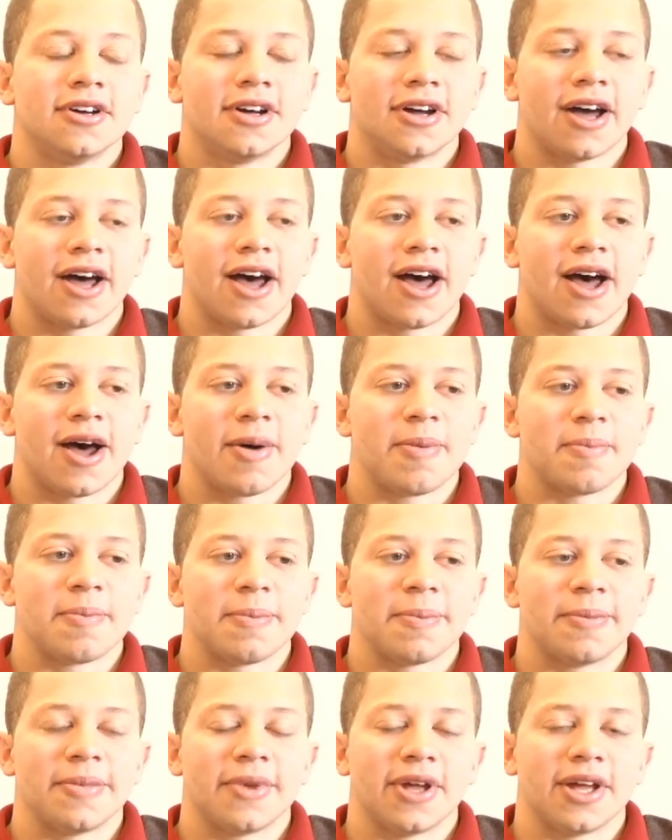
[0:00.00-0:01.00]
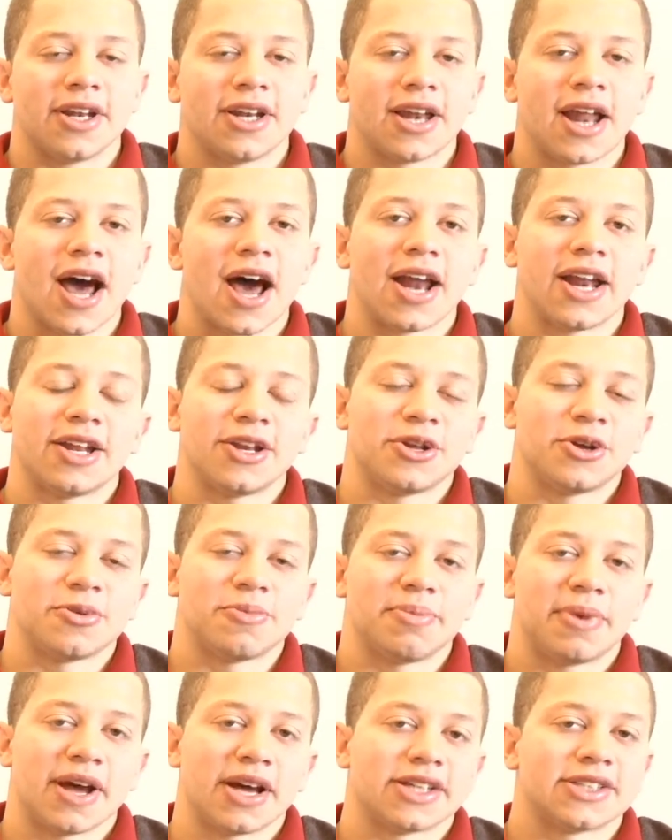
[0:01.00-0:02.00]
not in your
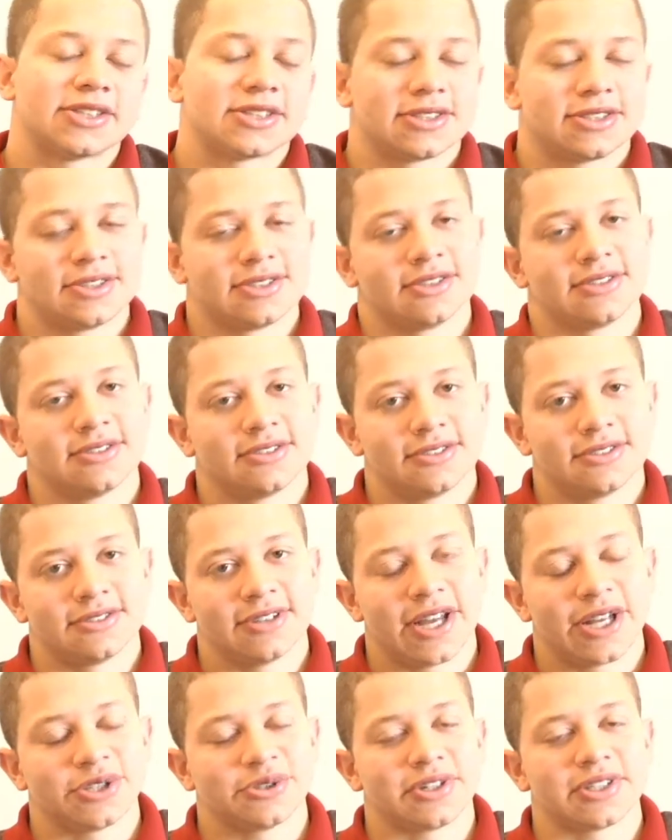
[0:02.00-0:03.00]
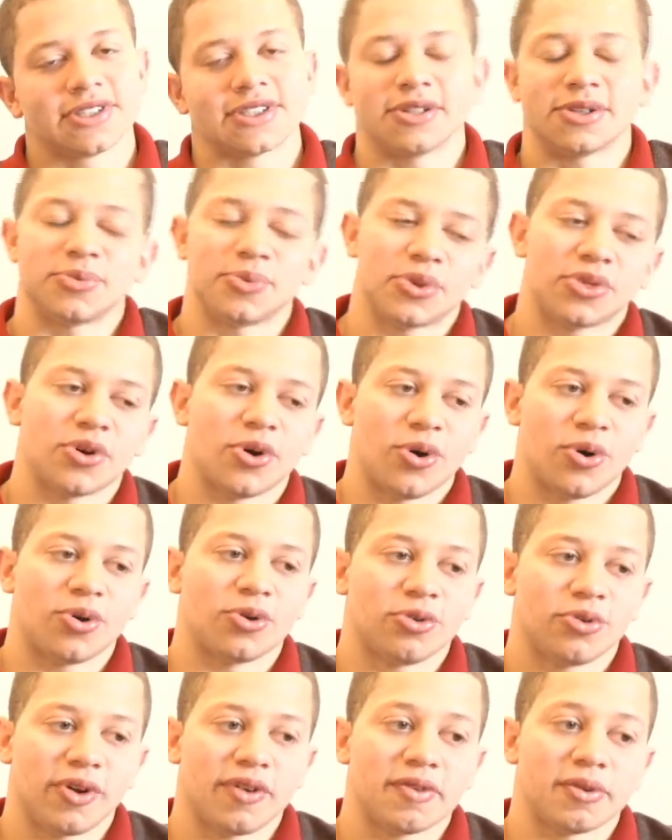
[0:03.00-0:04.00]
best interest with the whole
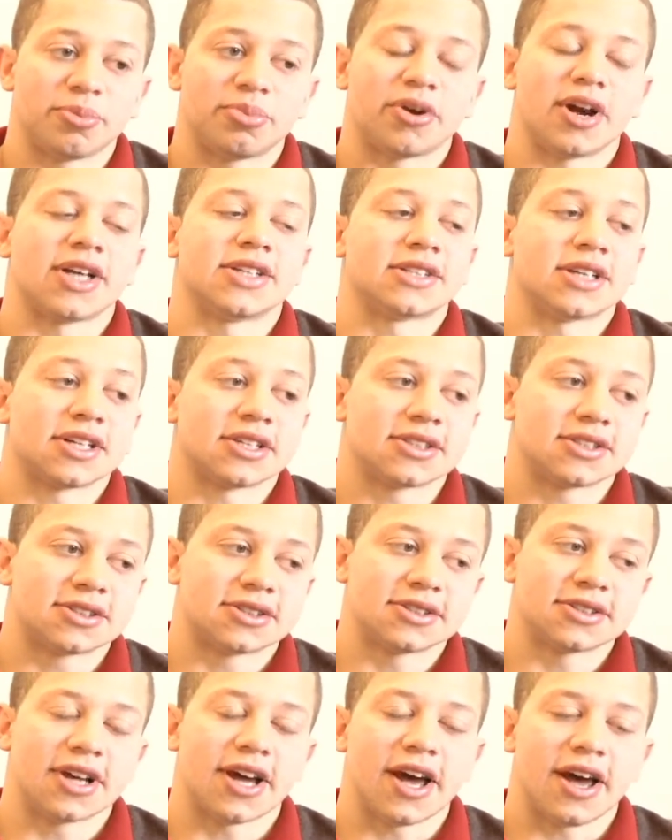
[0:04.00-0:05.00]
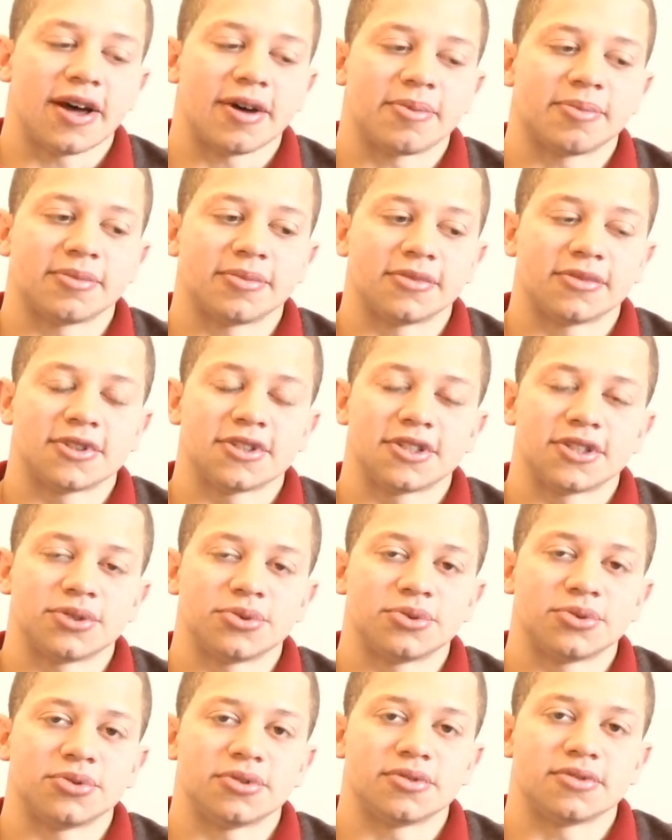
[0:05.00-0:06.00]
grieving process
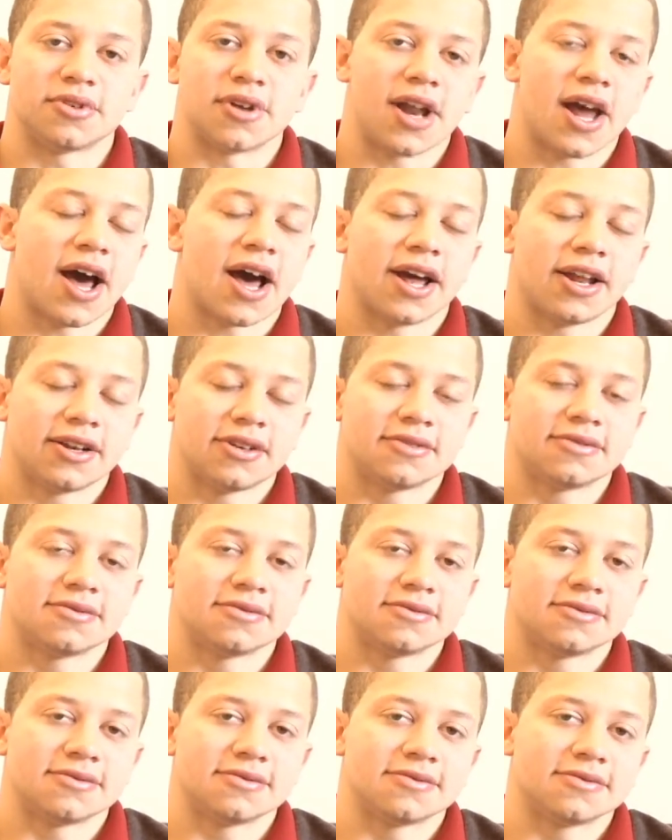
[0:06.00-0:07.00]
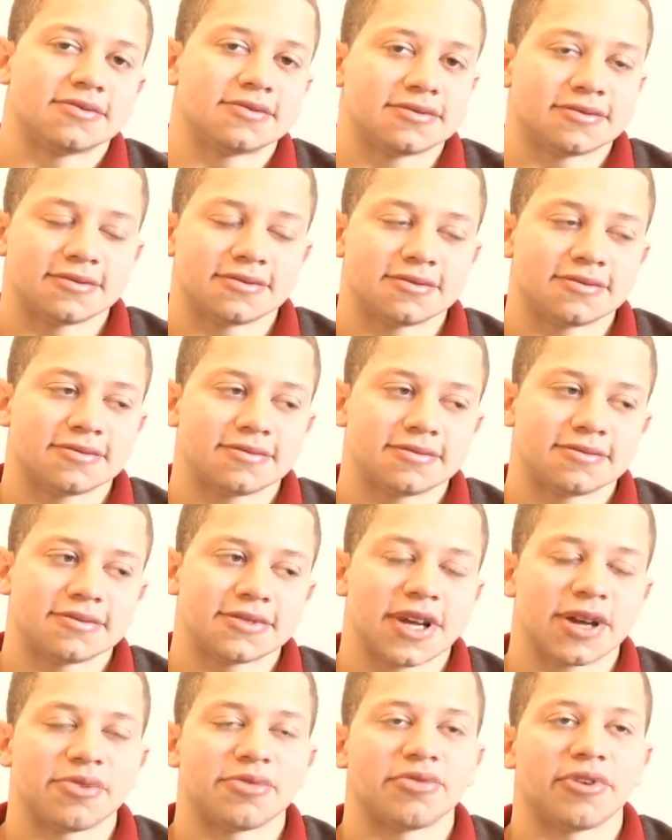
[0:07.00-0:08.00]
to not
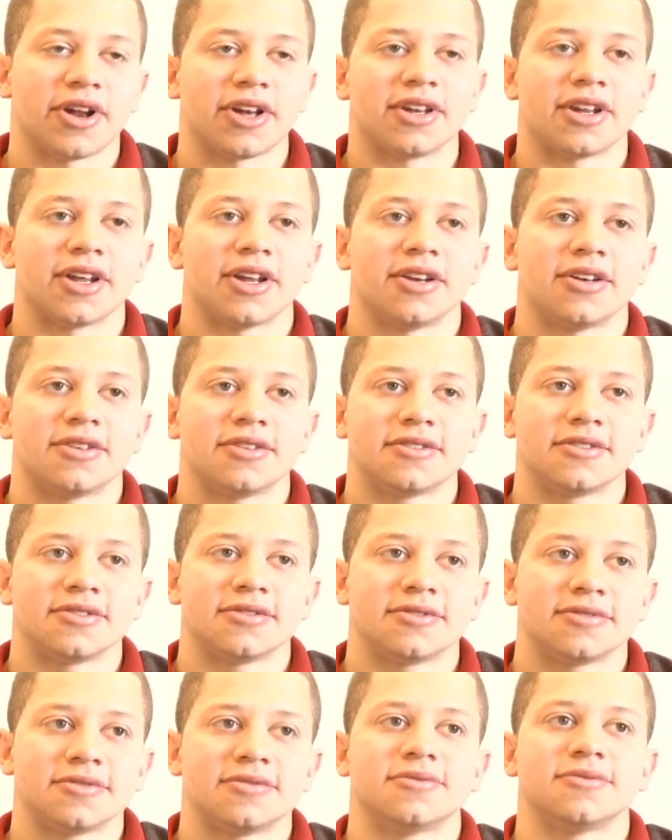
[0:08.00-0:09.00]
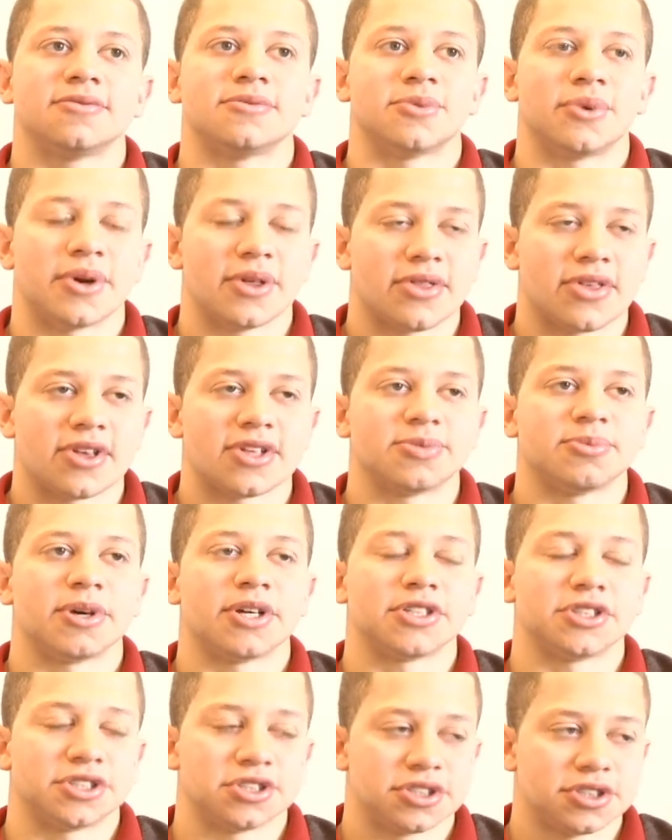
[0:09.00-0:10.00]
confront it with as
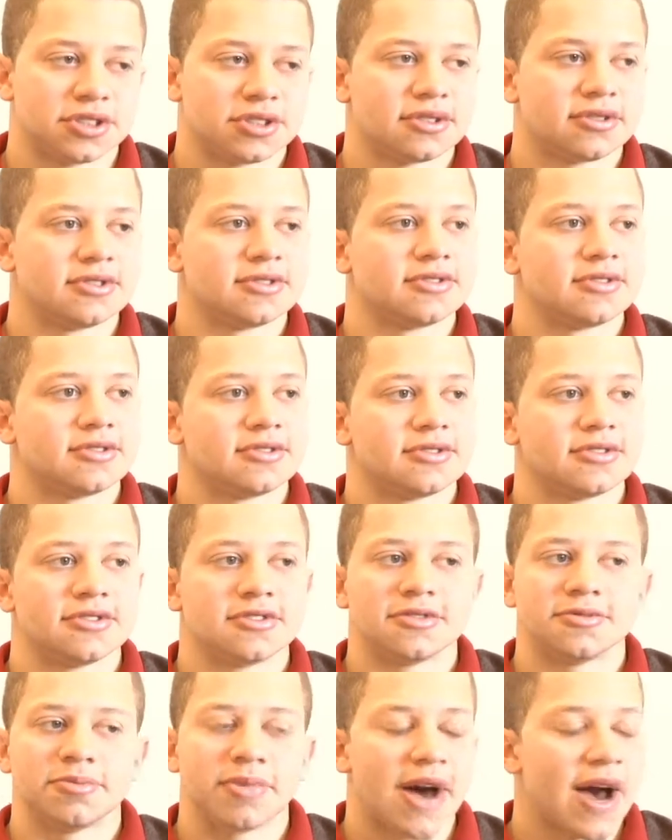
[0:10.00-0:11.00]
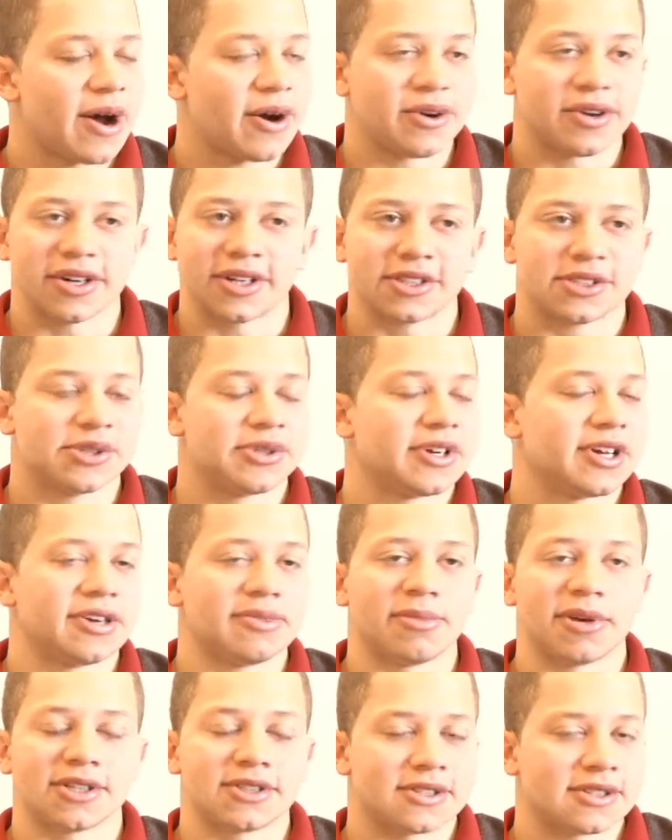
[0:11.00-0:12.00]
much power as you can
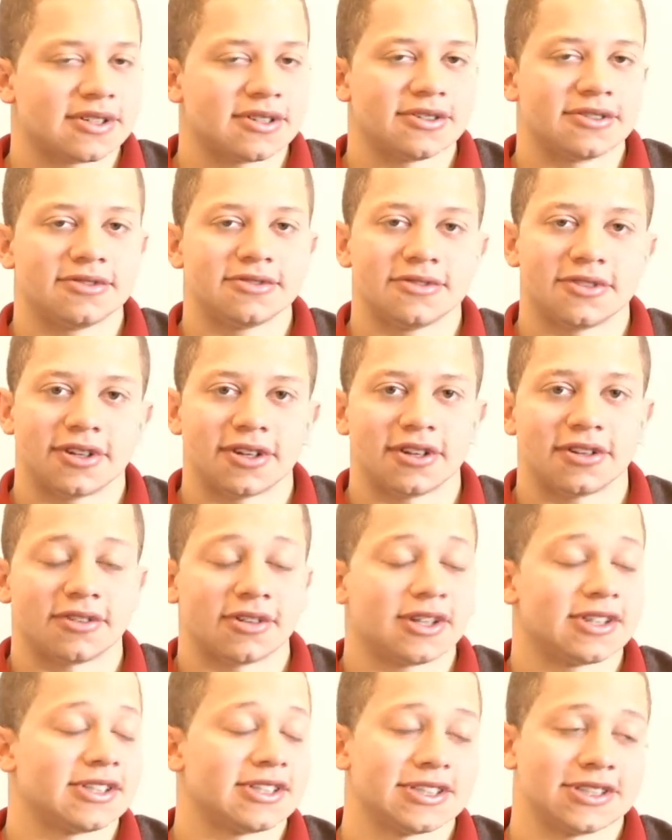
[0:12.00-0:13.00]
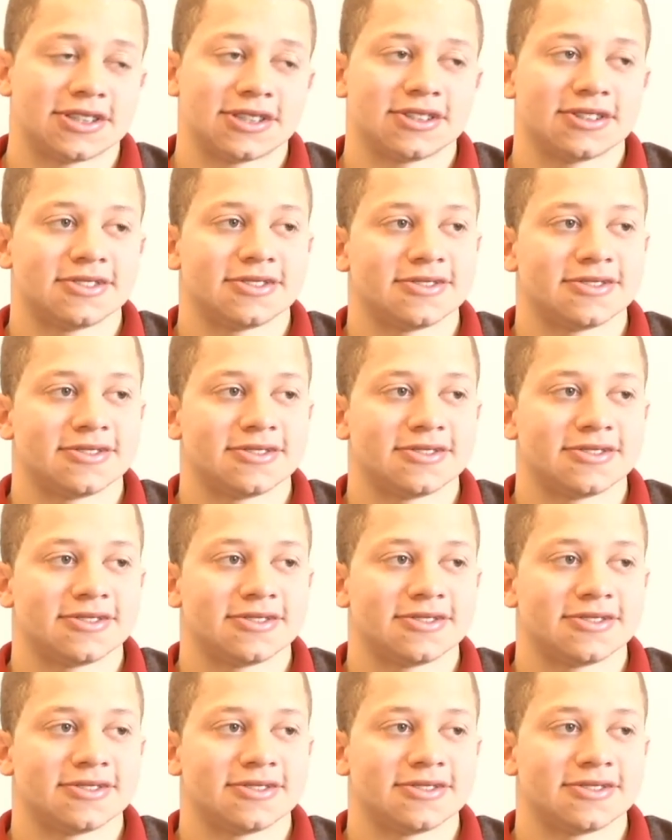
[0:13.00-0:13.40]
muster, because